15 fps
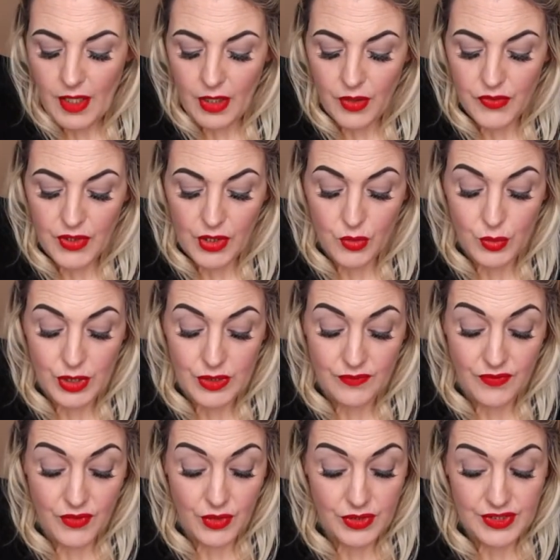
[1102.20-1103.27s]
With the Queen
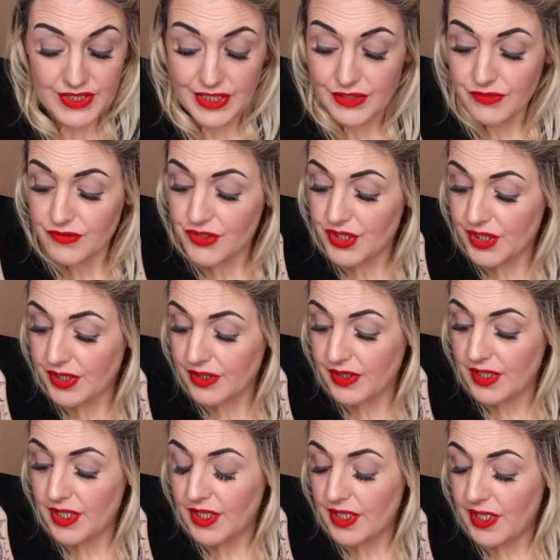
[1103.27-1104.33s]
of Wands energy,
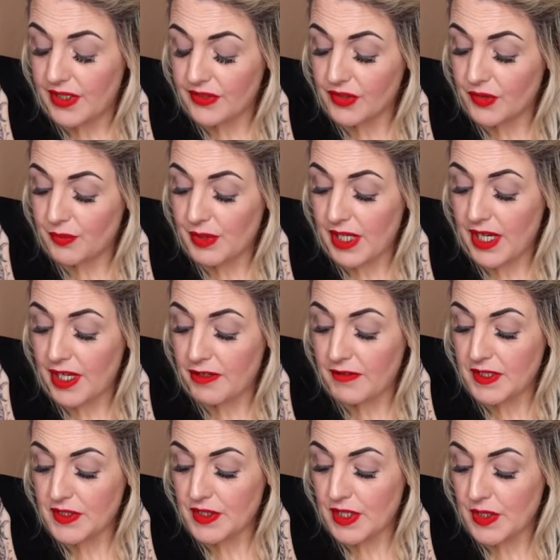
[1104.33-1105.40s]
it could be
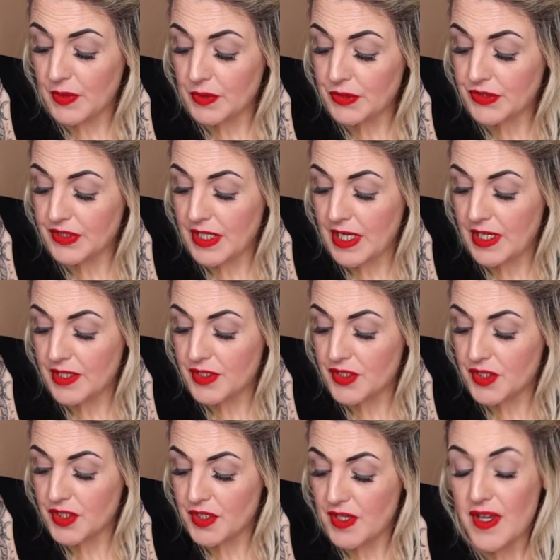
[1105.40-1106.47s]
Aries, Leo or Sag.
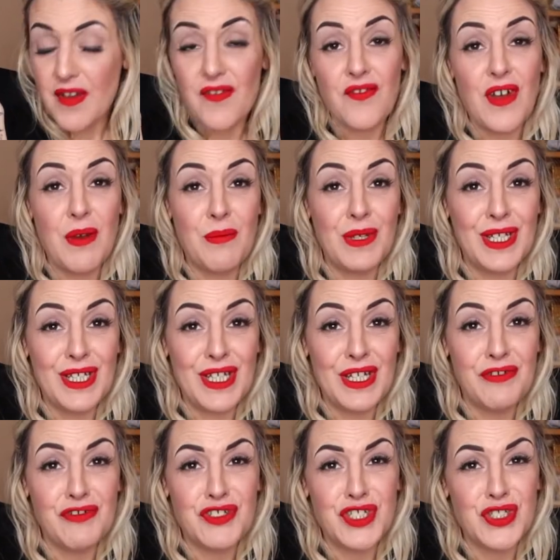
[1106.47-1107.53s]
Feminine
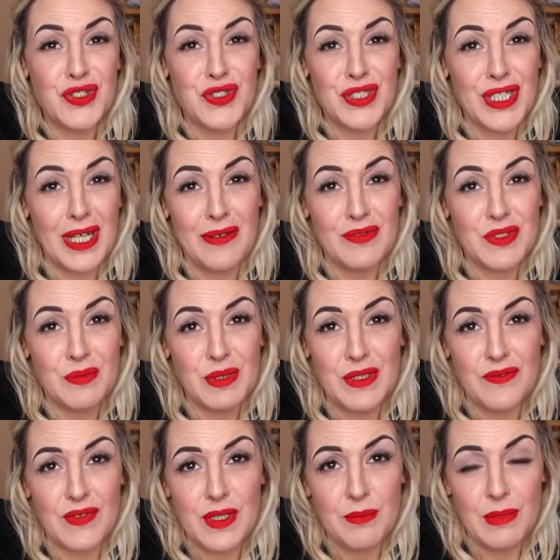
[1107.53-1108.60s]
energy, doesn't have to be
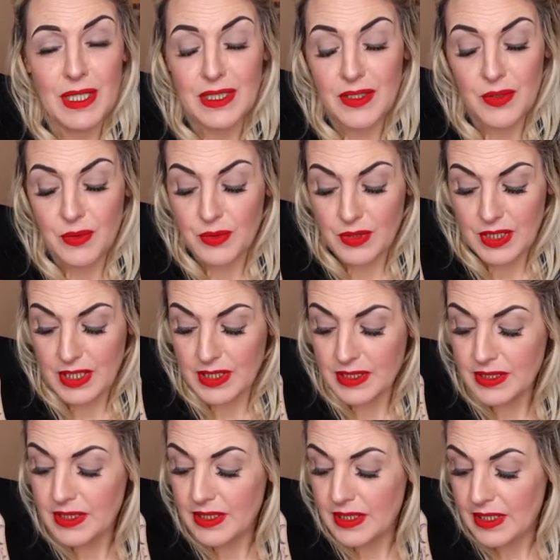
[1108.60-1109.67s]
a female though,
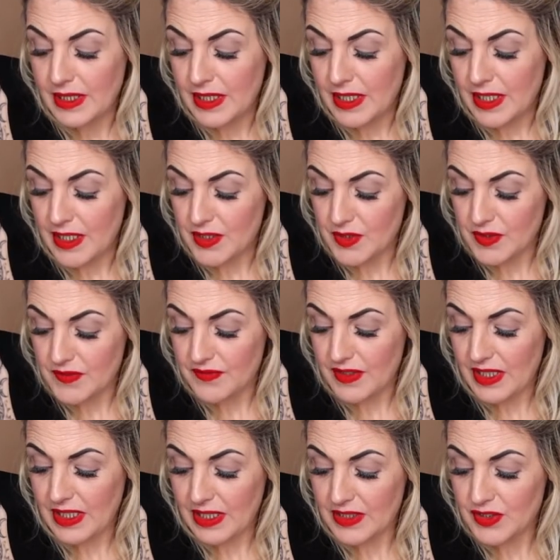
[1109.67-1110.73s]
okay? It does
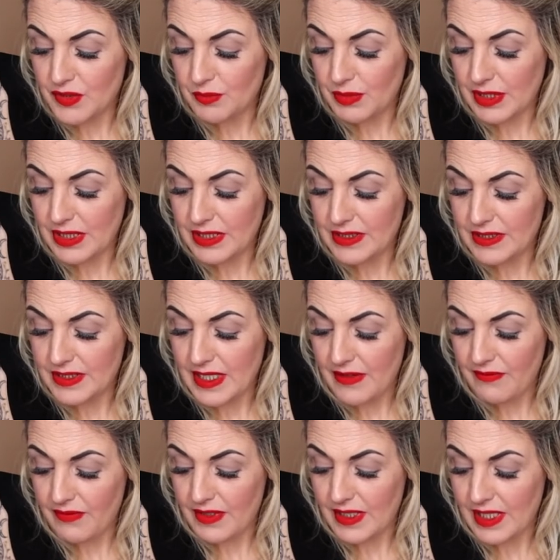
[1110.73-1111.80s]
feel like somebody is
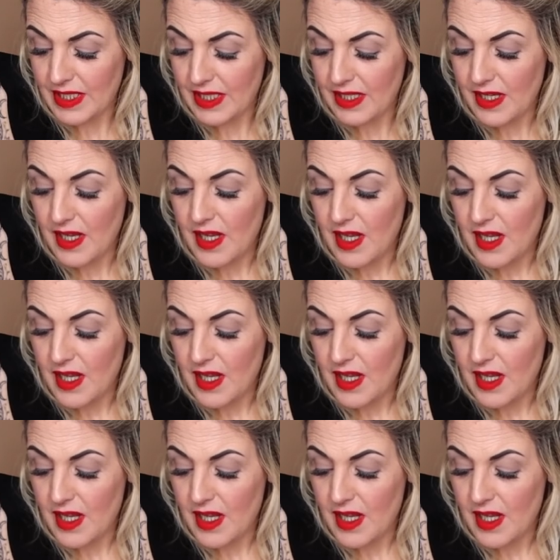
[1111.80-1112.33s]
definitely